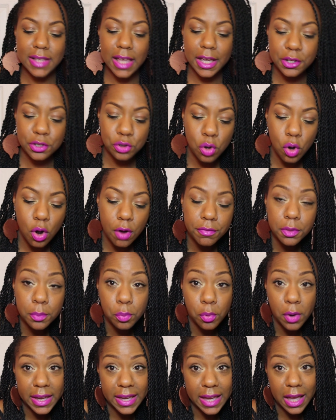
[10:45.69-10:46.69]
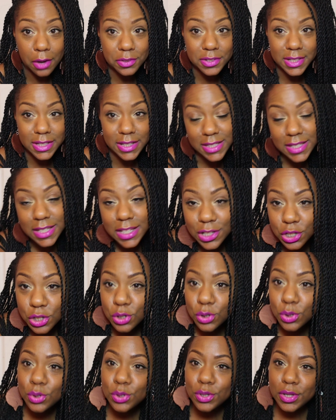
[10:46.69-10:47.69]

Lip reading: Let you know if the breakouts continue,